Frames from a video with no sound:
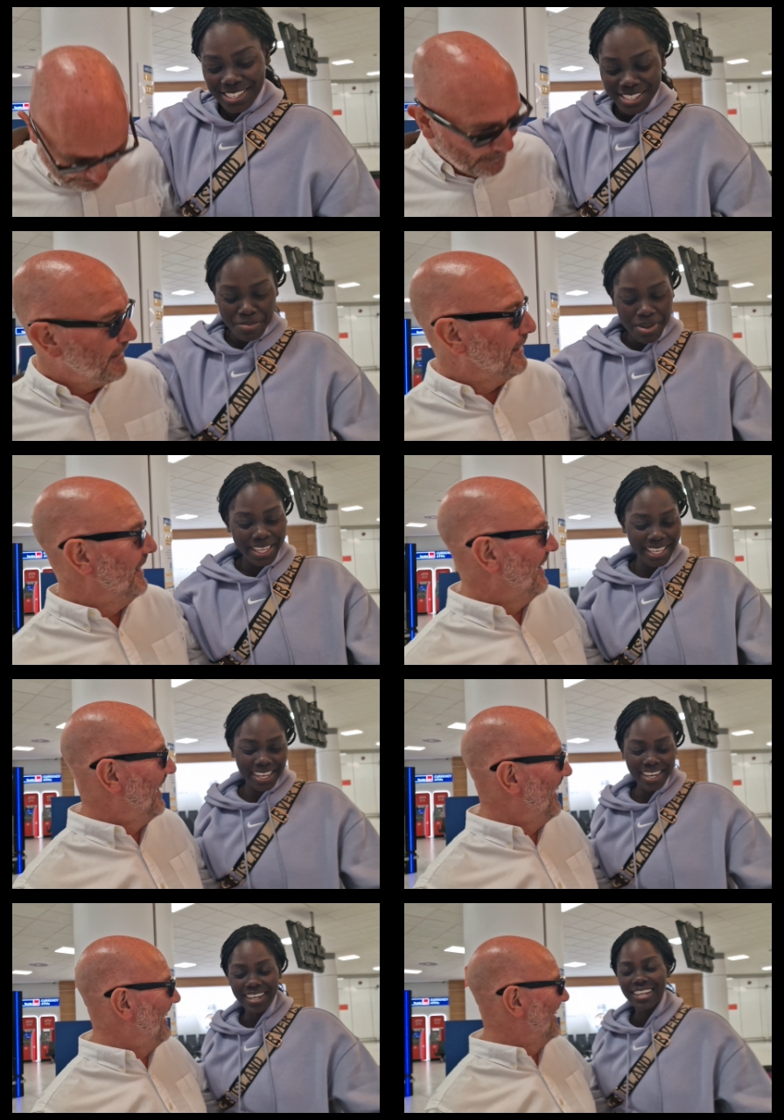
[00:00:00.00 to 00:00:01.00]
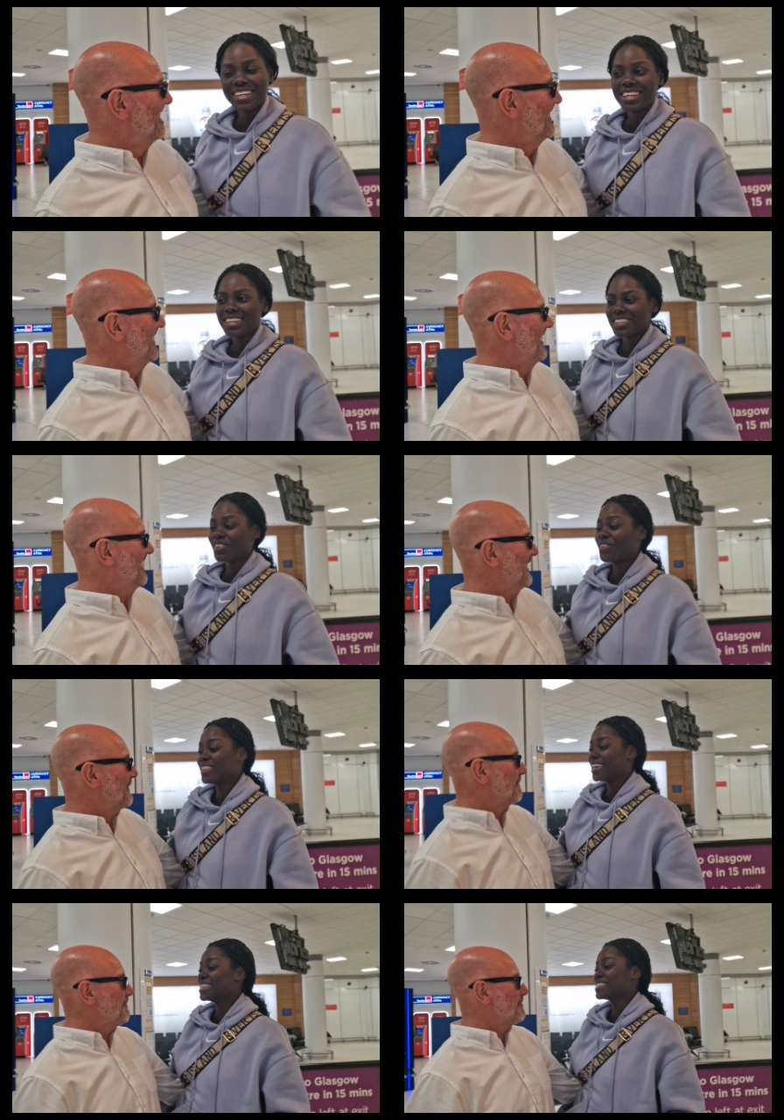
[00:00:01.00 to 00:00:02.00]
the summer gear. The
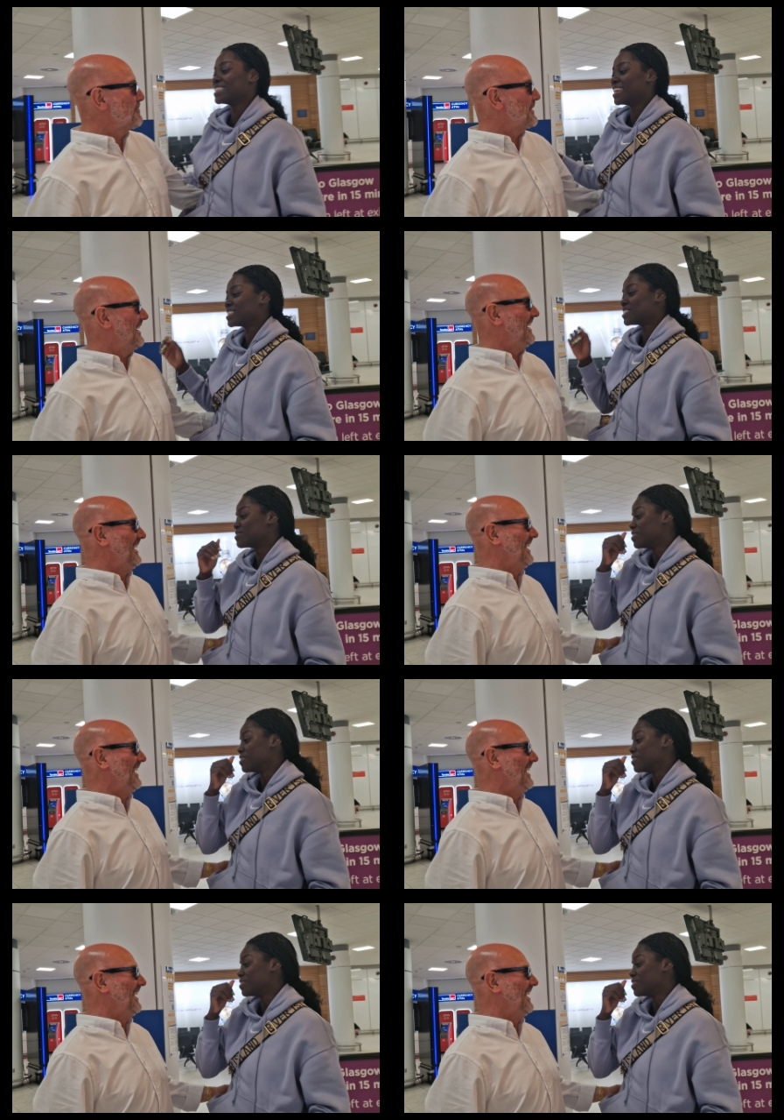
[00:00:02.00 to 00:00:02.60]
weather is nice to